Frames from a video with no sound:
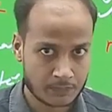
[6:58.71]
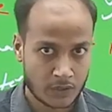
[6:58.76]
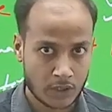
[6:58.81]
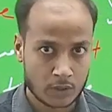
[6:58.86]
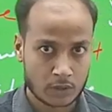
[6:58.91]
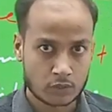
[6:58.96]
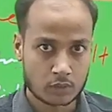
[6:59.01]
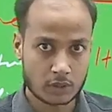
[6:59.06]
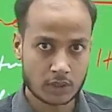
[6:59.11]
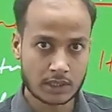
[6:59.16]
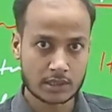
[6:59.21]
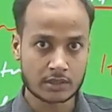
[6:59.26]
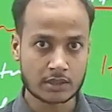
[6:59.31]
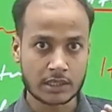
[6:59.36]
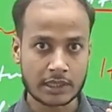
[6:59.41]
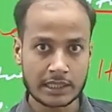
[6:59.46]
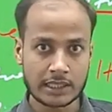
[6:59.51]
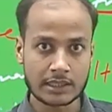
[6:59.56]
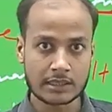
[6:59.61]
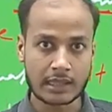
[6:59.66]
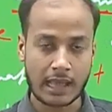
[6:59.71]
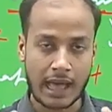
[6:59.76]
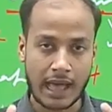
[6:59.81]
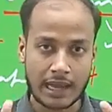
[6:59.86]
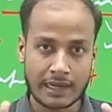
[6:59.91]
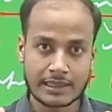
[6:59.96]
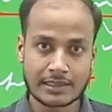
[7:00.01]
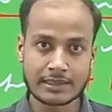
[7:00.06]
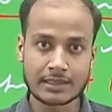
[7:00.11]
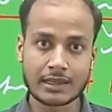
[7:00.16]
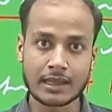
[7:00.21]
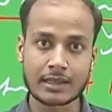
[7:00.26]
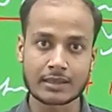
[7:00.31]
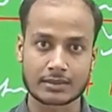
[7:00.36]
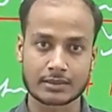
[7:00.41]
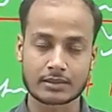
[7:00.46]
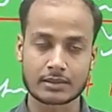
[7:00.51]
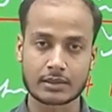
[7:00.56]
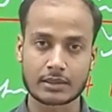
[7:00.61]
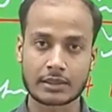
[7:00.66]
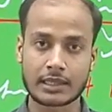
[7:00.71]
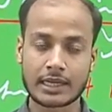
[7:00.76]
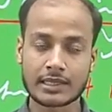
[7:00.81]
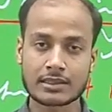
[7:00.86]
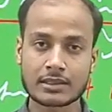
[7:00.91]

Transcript: So the ideas that